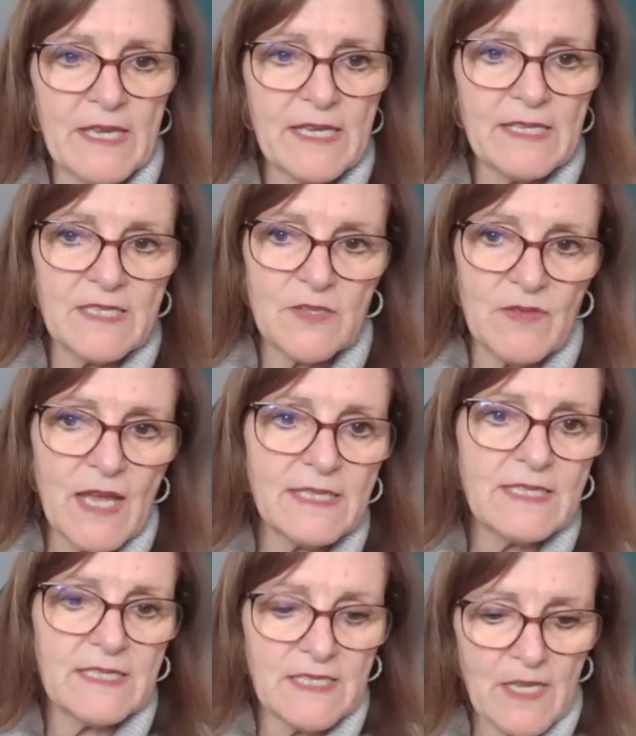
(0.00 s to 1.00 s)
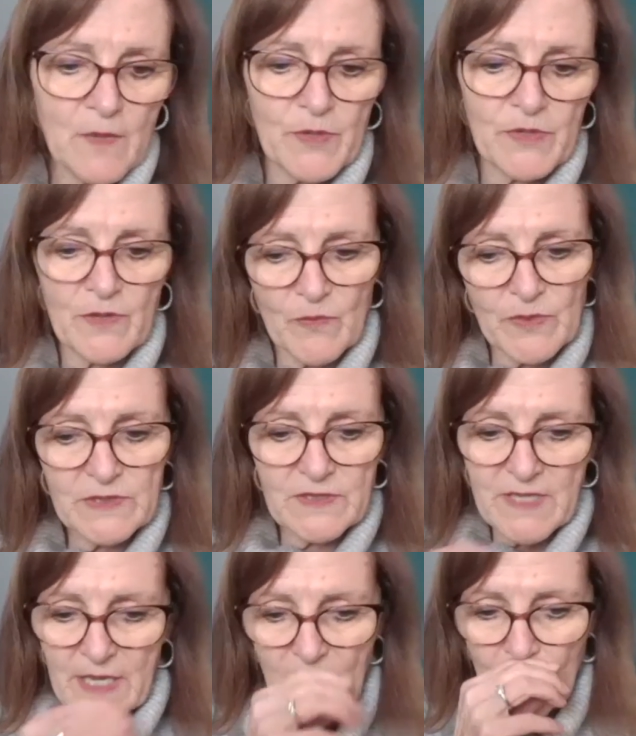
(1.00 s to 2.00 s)
And so that's an inhibitor. And we'll
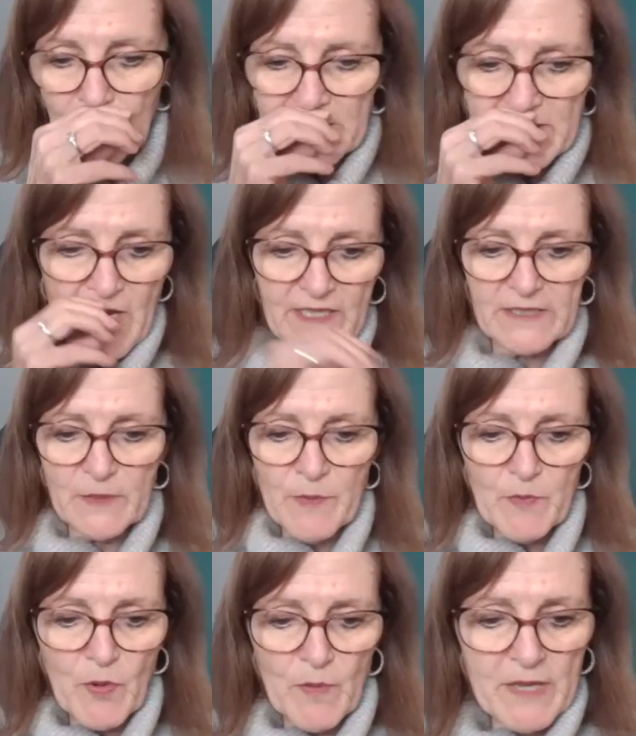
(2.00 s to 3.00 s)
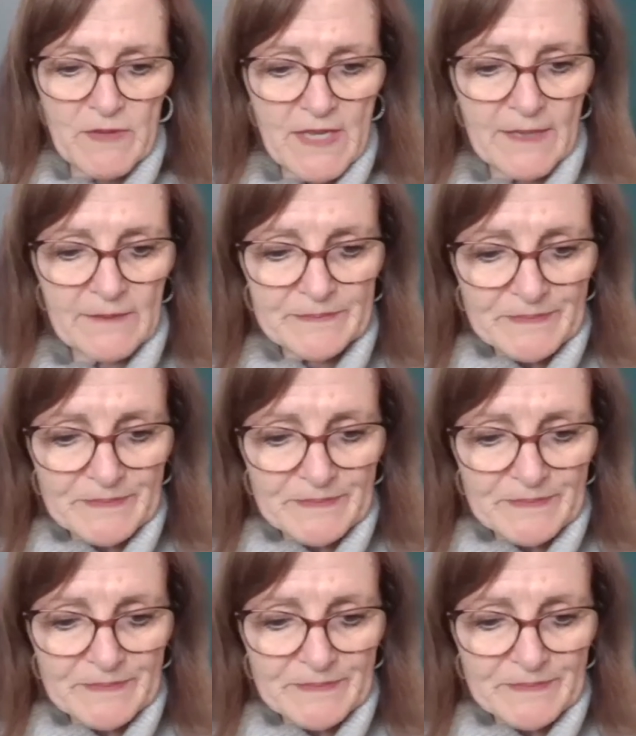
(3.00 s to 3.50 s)
hopefully talk a little bit more about that.